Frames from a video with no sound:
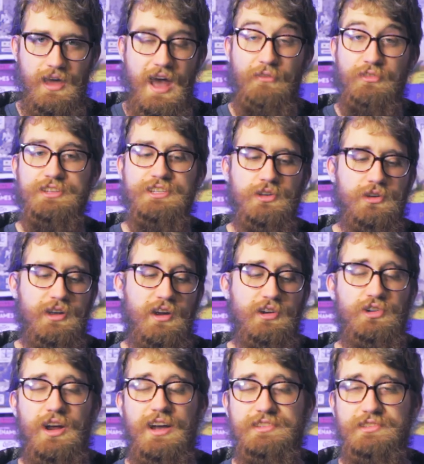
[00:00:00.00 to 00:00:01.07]
Every single
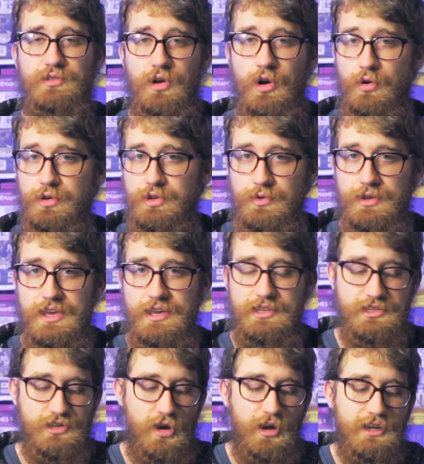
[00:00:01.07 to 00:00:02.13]
character has their own unique
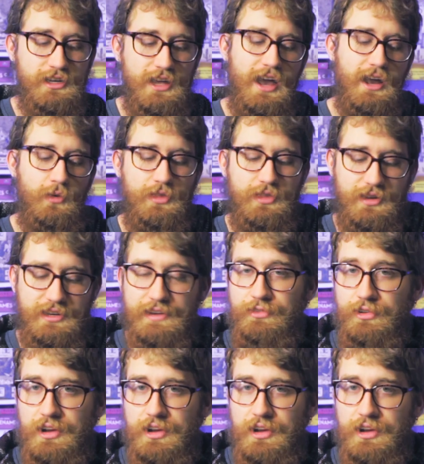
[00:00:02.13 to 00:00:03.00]
starting deck with a different